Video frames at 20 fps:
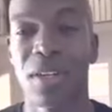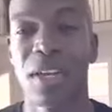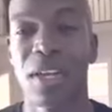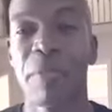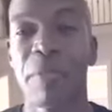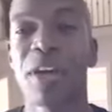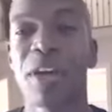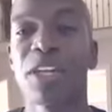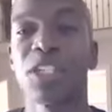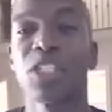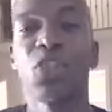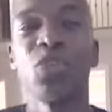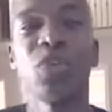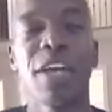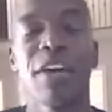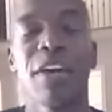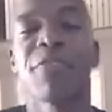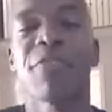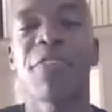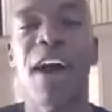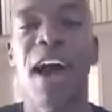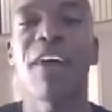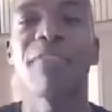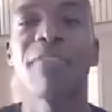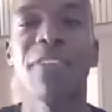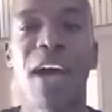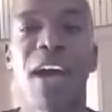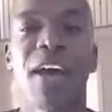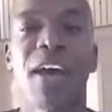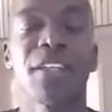because you get
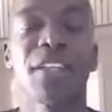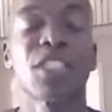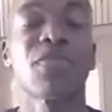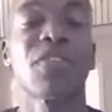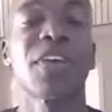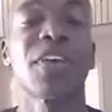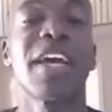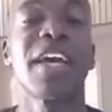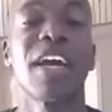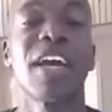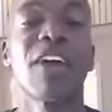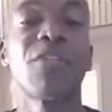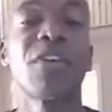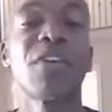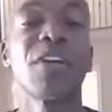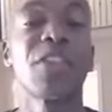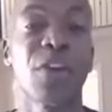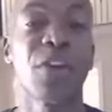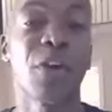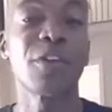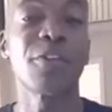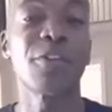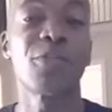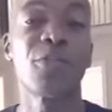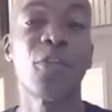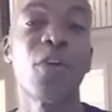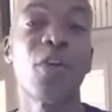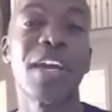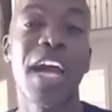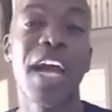$5 for every
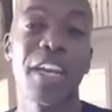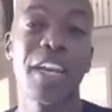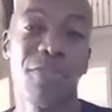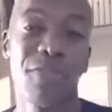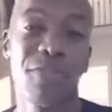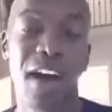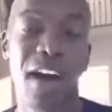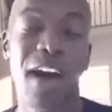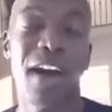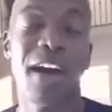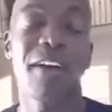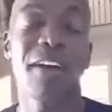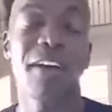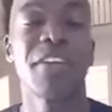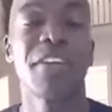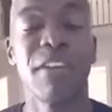$34.95